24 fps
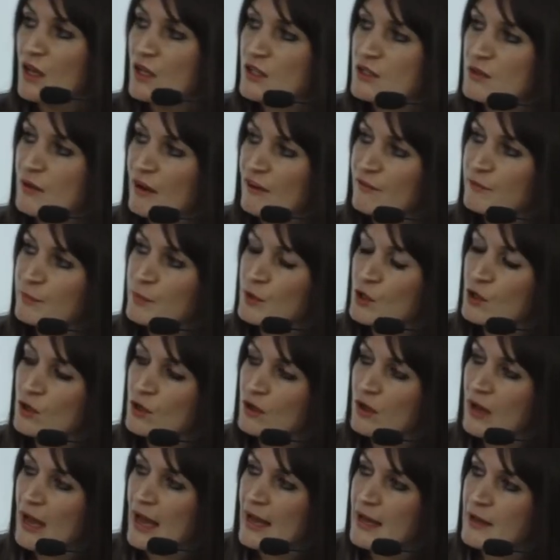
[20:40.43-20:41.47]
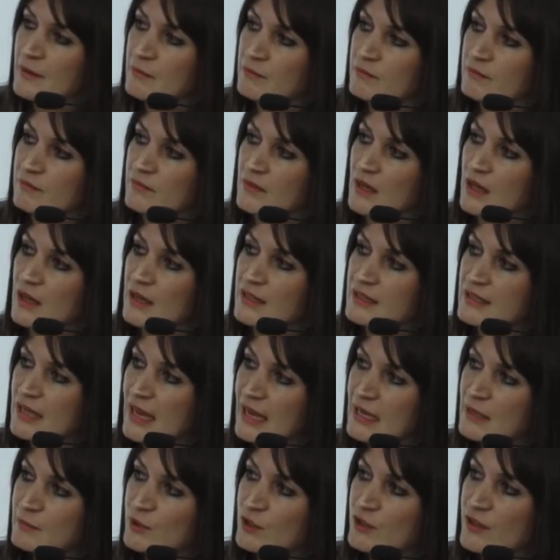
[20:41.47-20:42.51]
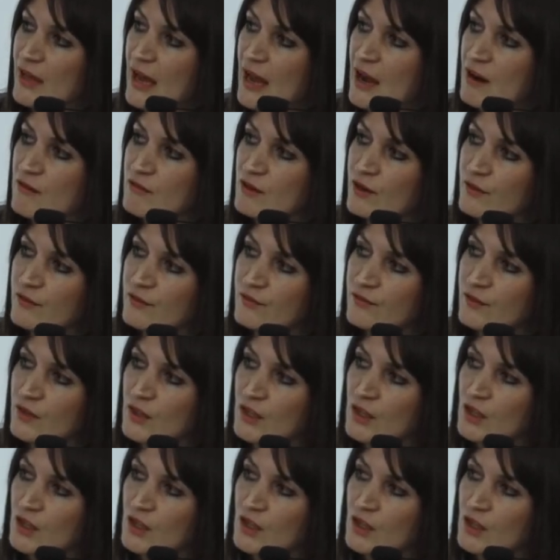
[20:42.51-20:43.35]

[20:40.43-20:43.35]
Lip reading: So I've put a table there of